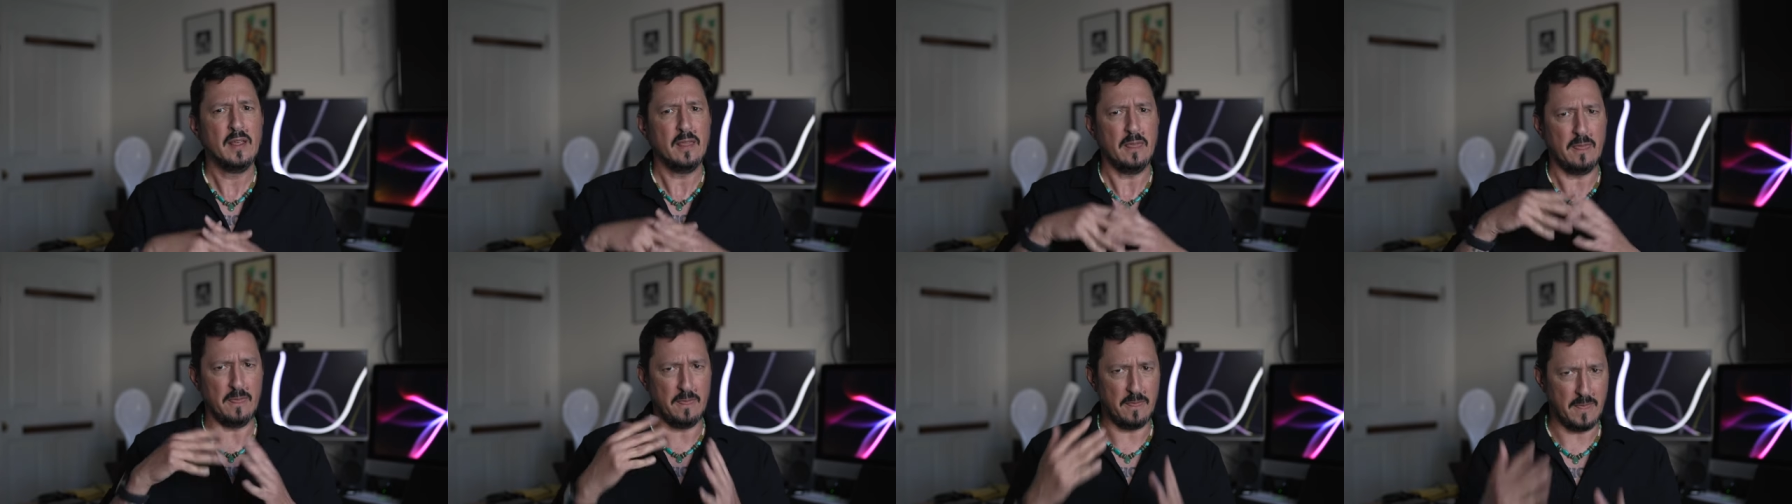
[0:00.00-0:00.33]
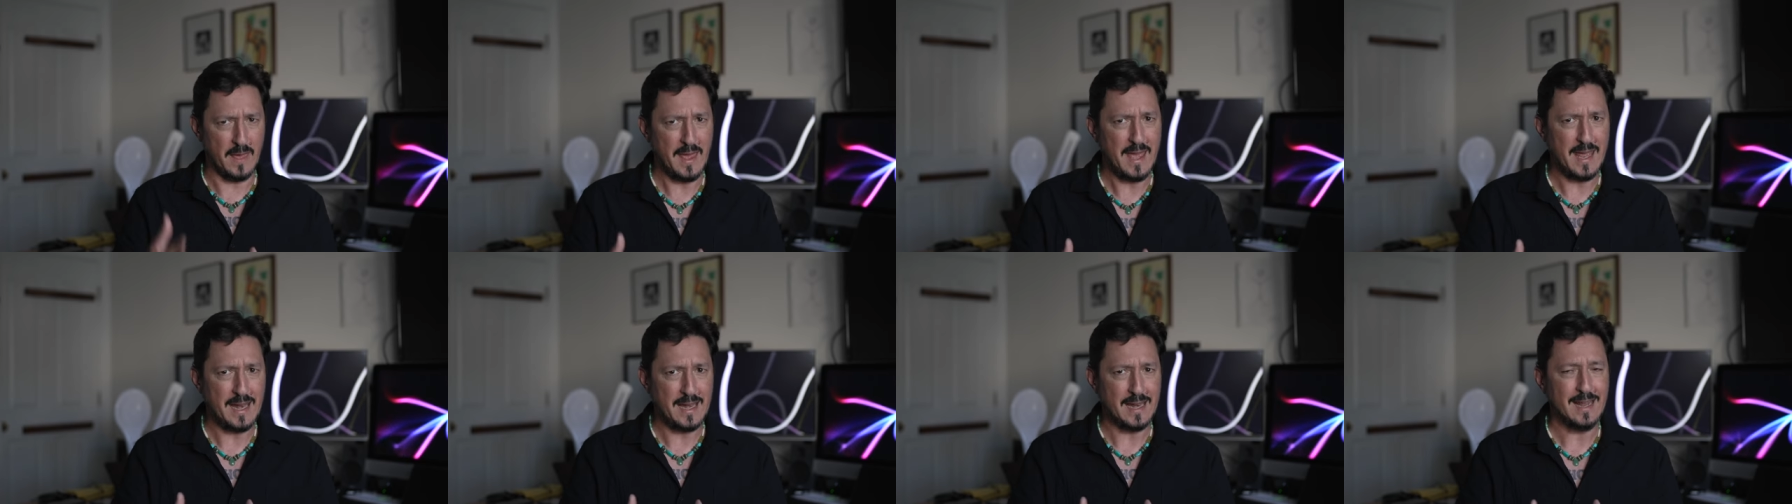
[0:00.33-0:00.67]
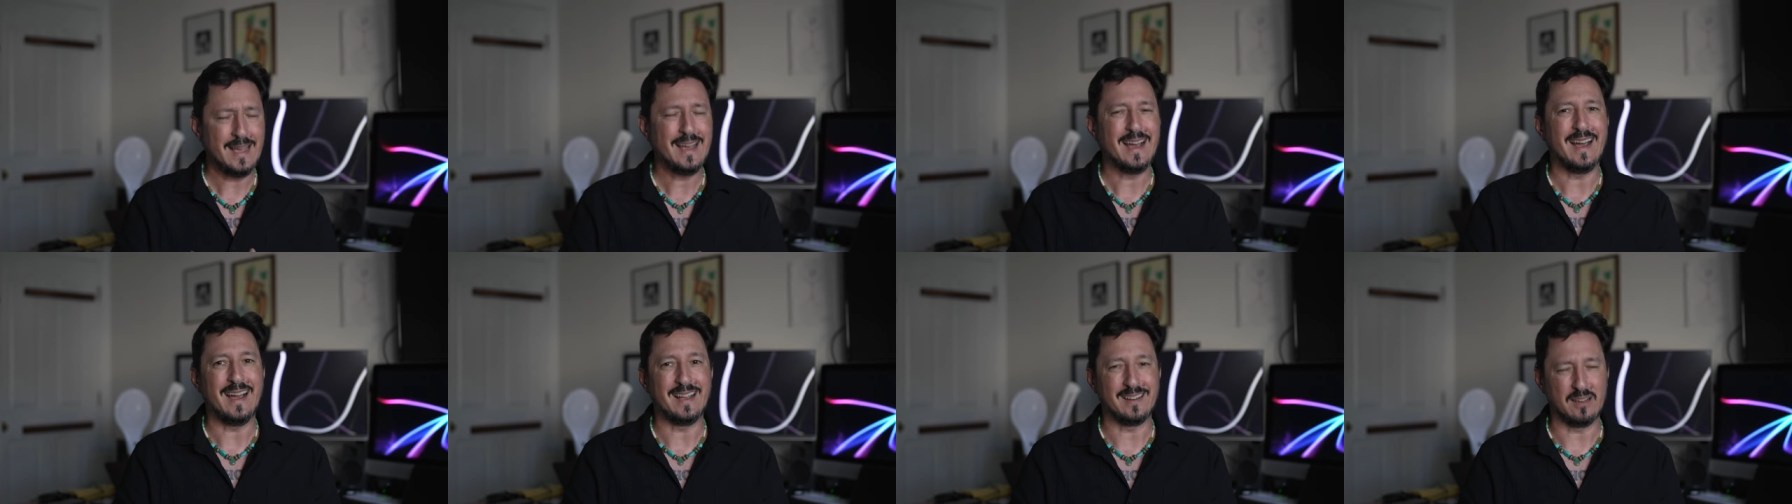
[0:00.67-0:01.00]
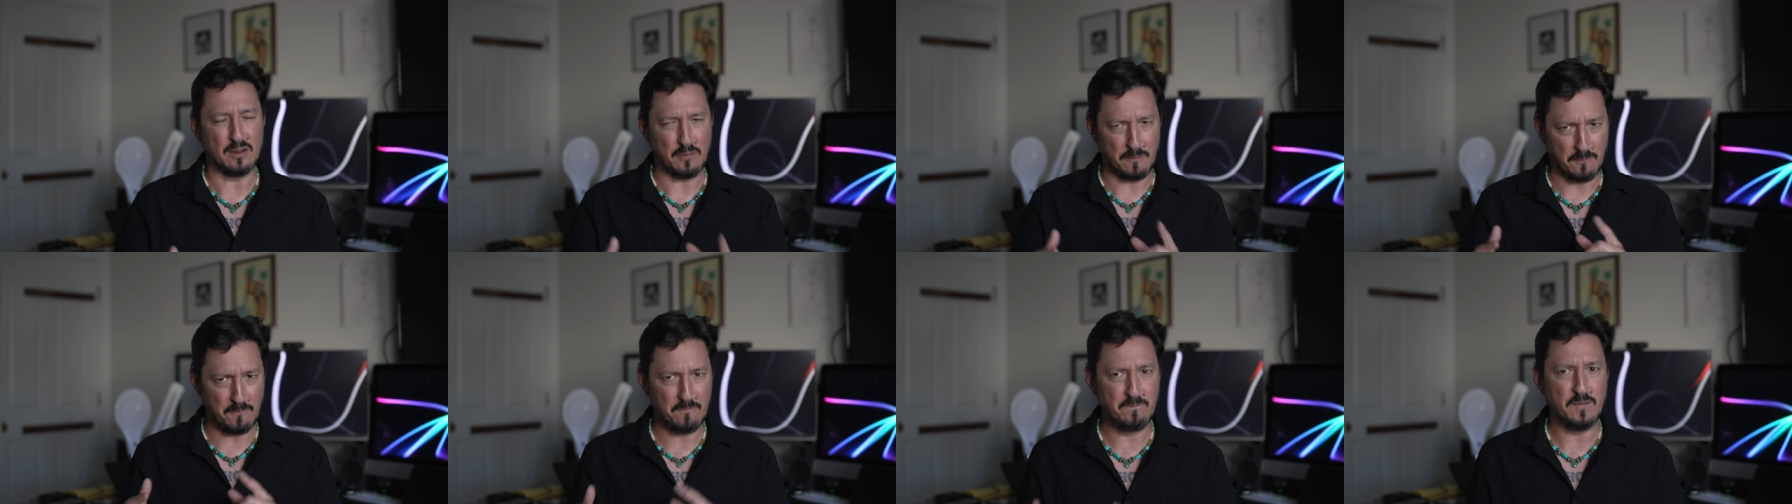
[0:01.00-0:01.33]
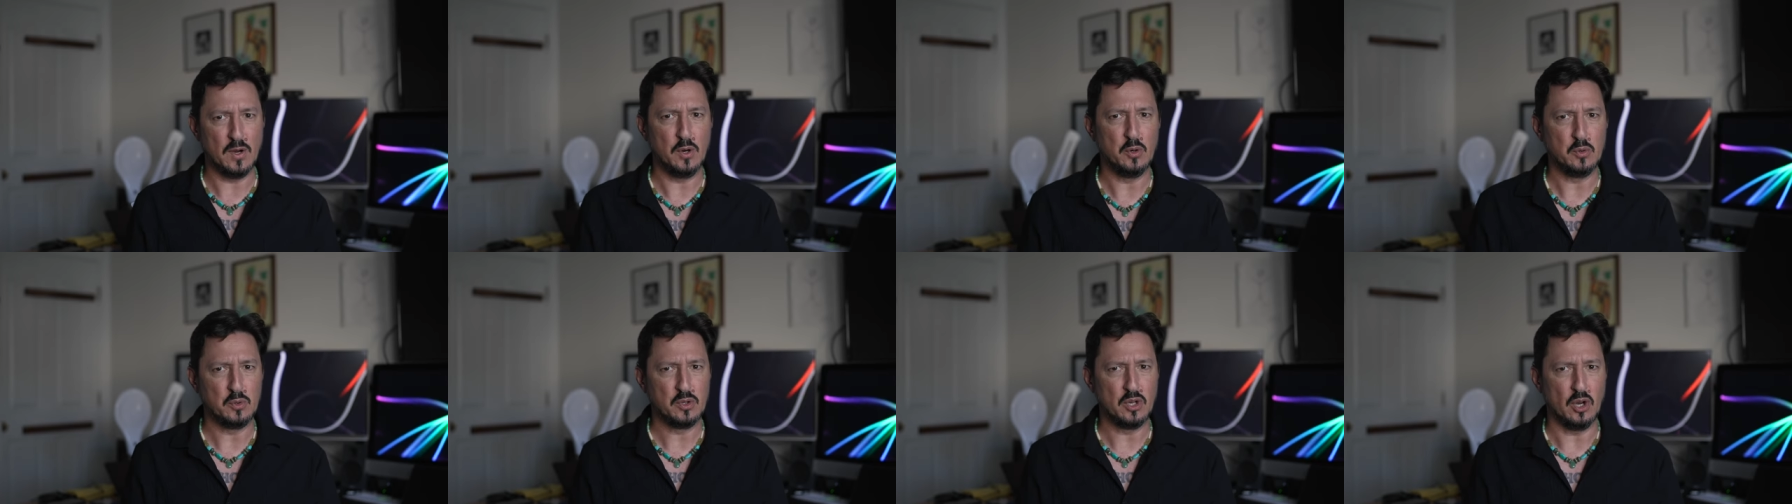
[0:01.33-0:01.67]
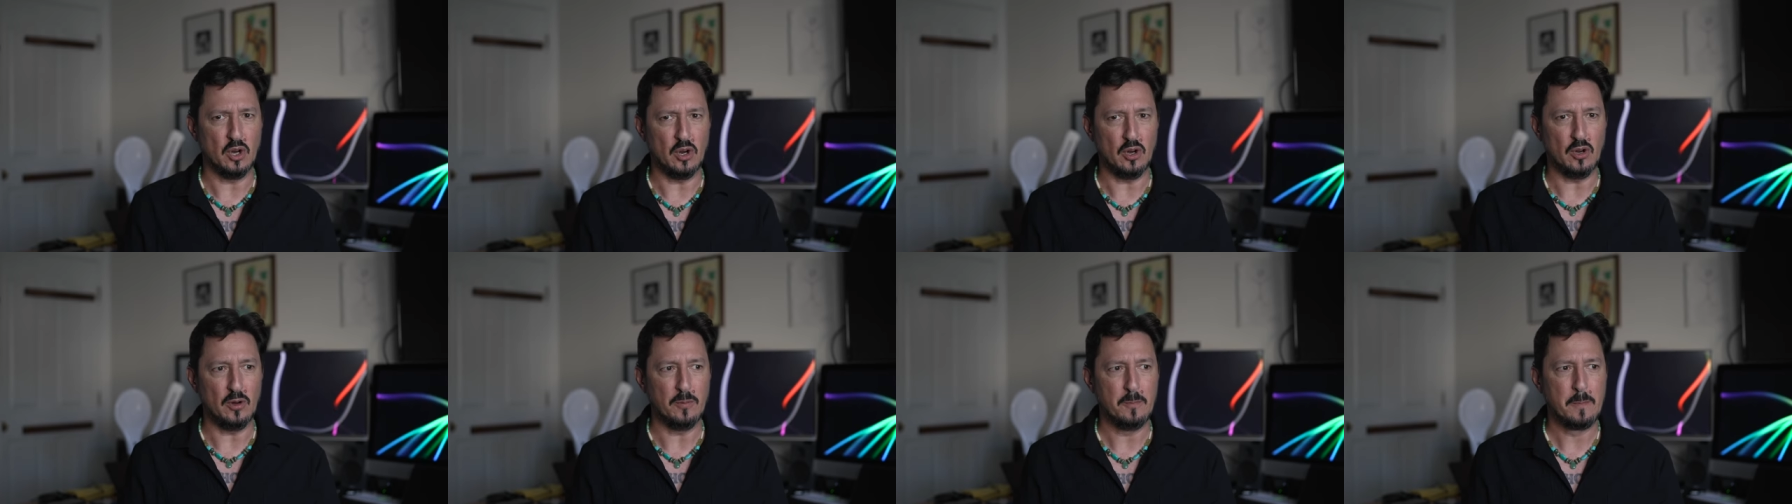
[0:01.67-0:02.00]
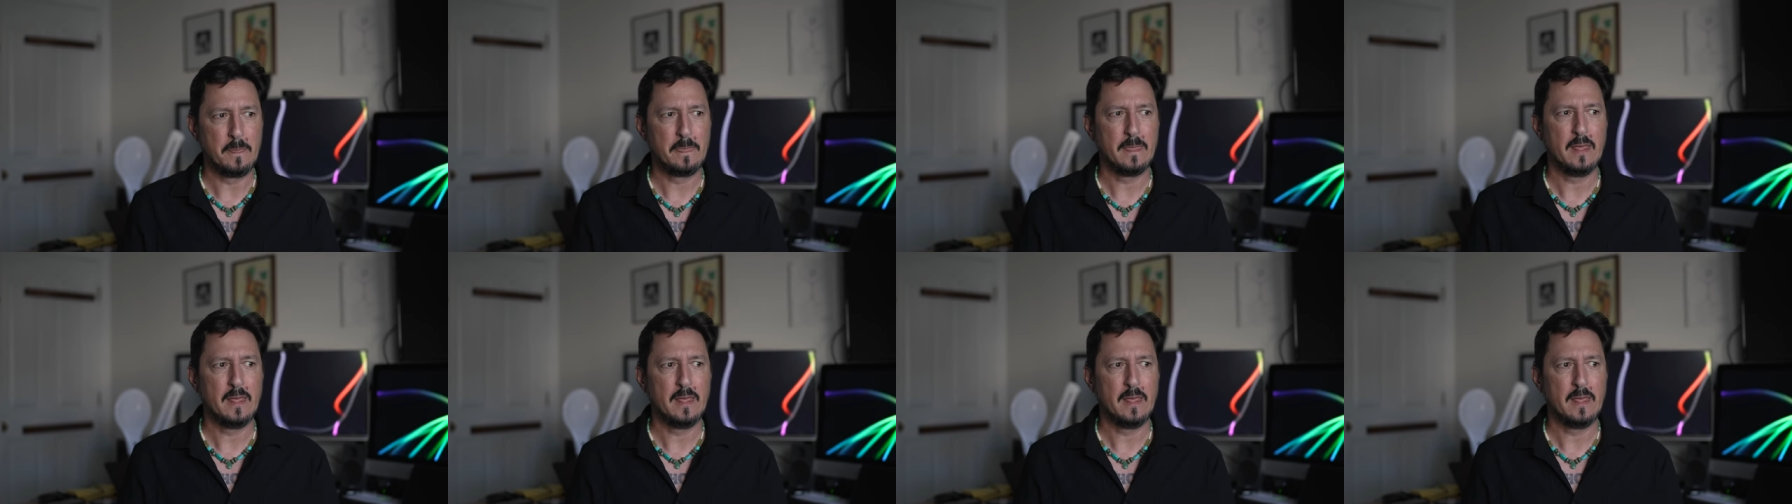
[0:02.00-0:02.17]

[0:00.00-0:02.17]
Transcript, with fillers: Then I got a phone call.